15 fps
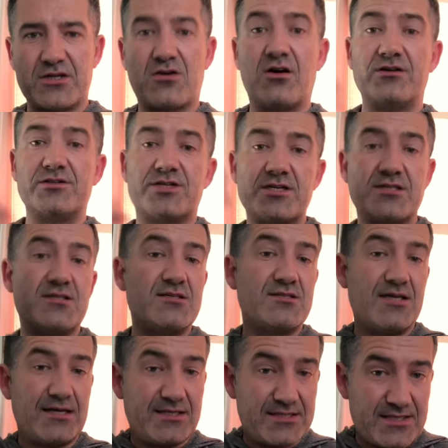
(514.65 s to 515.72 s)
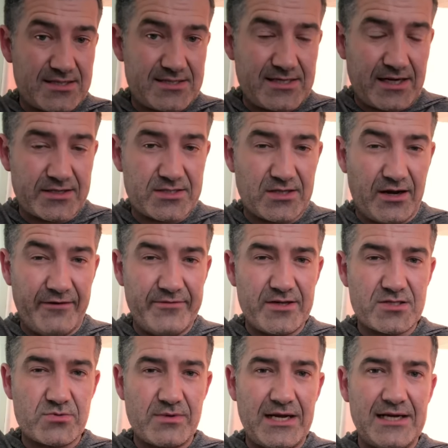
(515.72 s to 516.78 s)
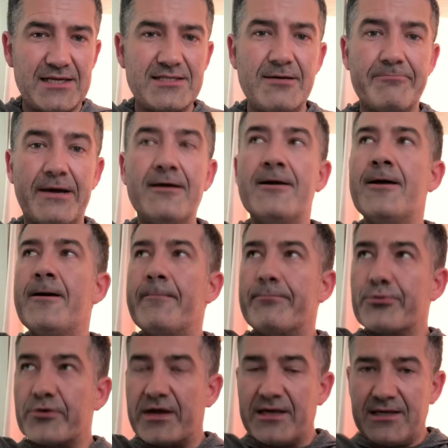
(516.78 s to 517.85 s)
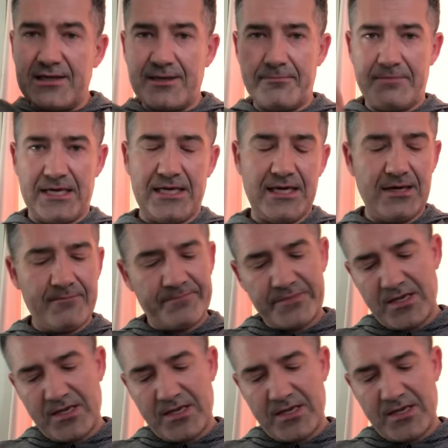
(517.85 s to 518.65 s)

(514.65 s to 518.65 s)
of consciousness that exist outside of this reality, but bringing them here.